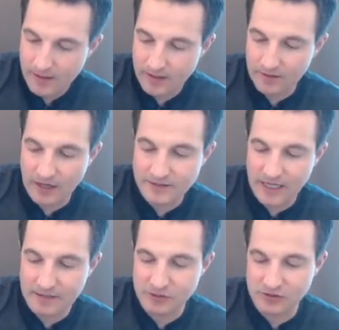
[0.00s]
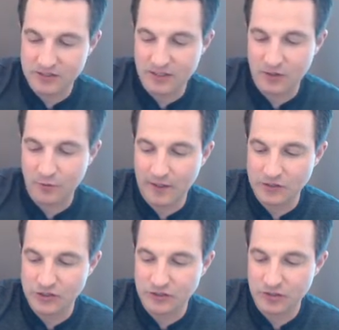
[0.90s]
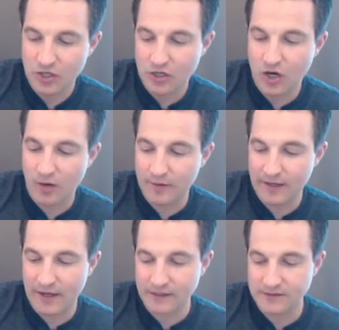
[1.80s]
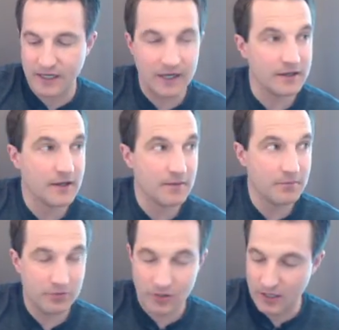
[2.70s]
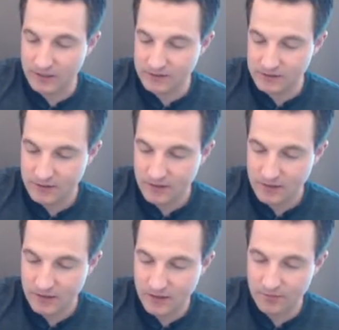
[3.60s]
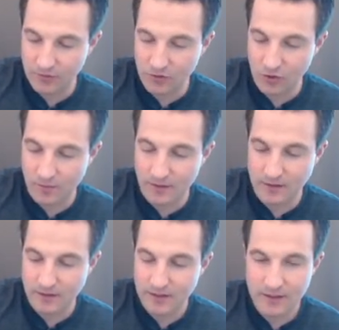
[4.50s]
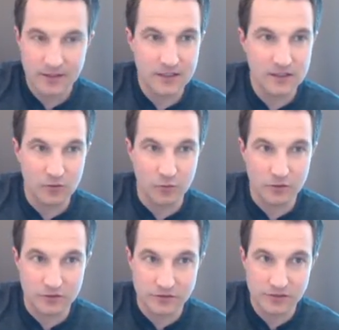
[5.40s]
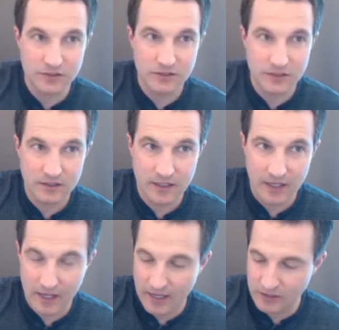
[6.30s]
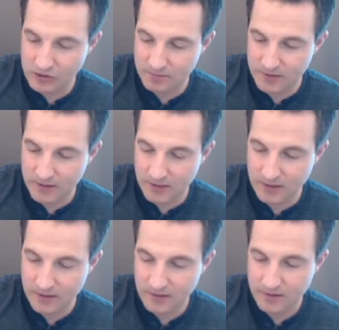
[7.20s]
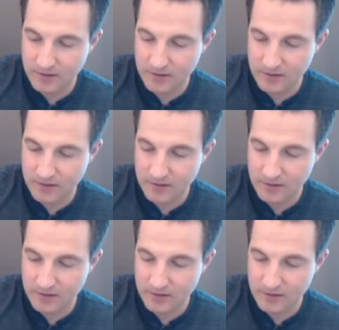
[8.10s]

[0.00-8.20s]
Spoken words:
And a lot of times you'll see the equation carbon dioxide plus hemoglobin equals HbCO2,